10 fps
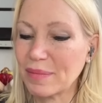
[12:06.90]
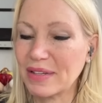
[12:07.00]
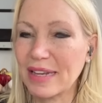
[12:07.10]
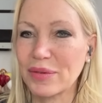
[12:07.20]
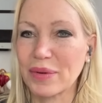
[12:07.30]

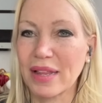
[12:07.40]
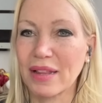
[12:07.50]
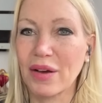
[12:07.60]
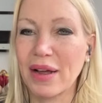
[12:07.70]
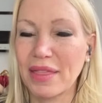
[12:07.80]
obsessed with
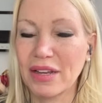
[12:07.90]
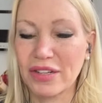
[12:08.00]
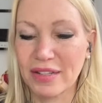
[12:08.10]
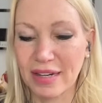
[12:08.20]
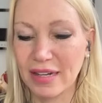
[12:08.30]
it, though, I think
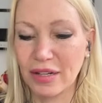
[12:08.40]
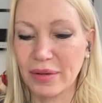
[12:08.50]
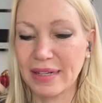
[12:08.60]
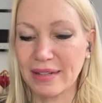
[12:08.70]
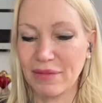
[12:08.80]
she's going to
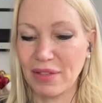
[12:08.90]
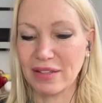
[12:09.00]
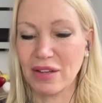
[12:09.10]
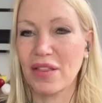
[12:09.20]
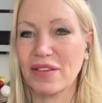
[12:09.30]
do it. If
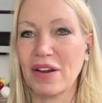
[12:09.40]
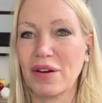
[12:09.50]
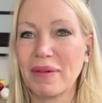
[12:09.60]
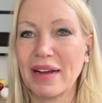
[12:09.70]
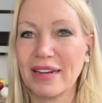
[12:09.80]
that's all that's on
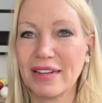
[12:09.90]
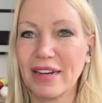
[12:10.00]
her mind.